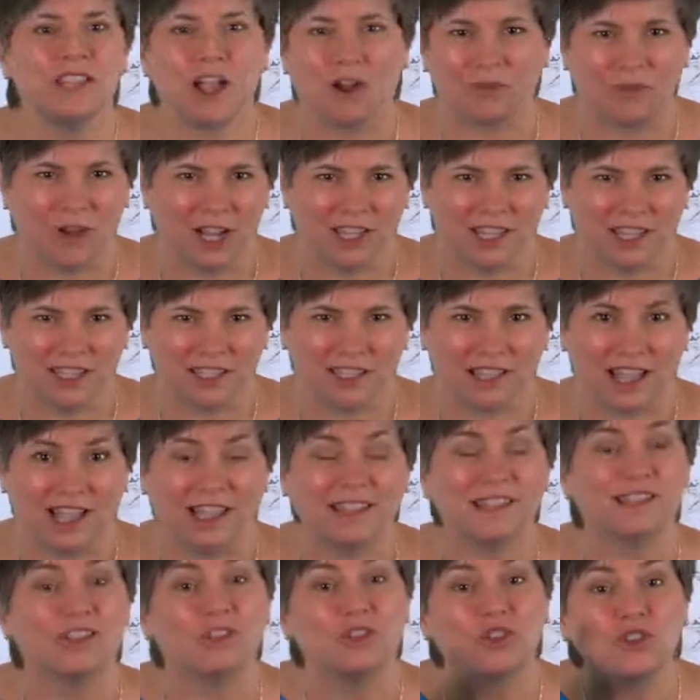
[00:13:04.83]
not rocket
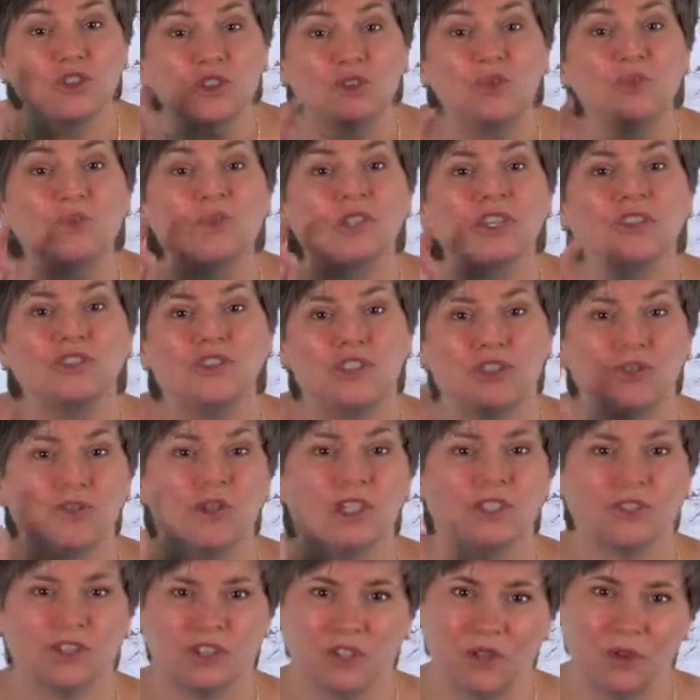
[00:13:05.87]
science, and you can do
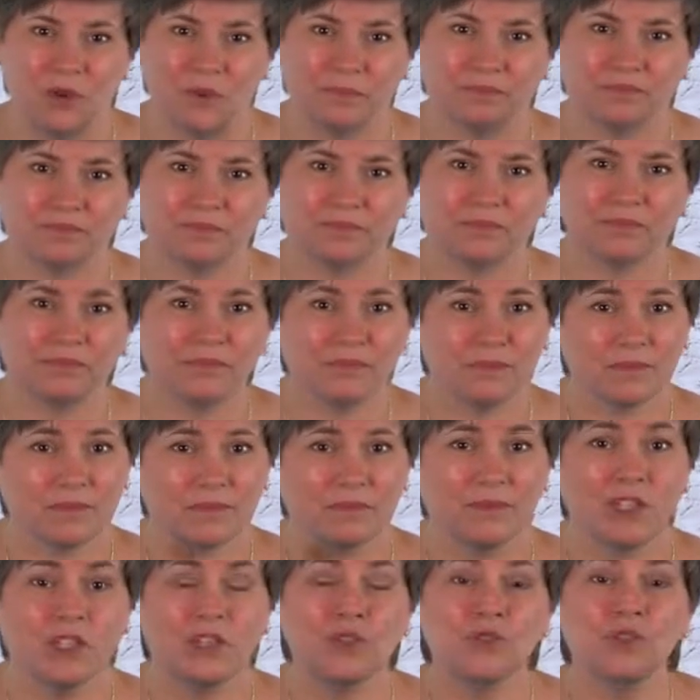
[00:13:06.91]
it too.
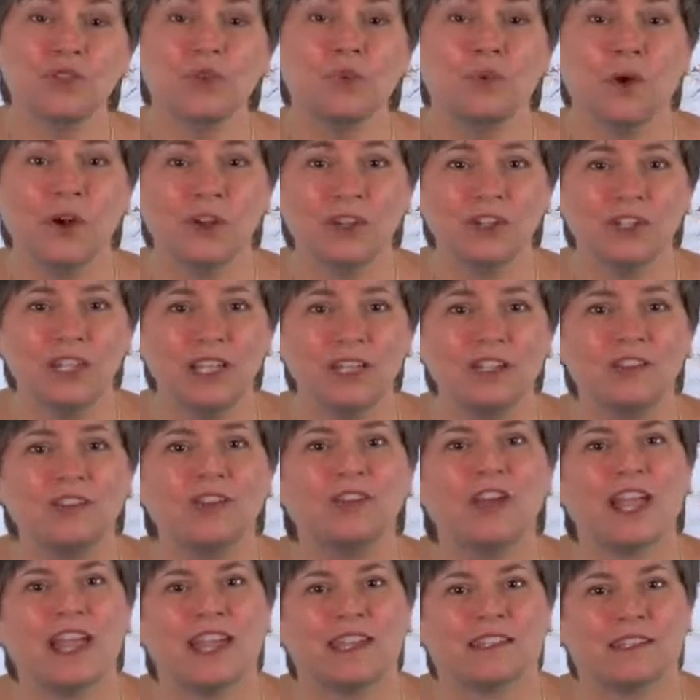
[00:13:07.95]
Use the worksheet in
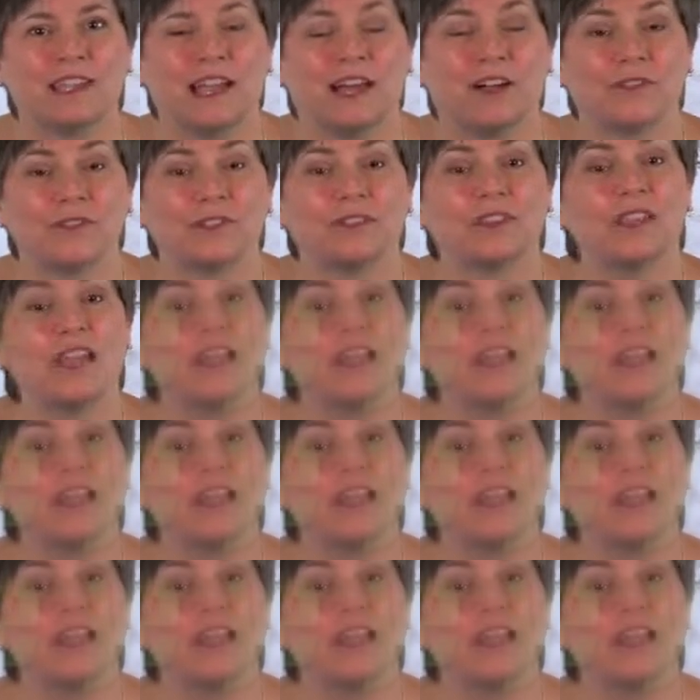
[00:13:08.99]
your handouts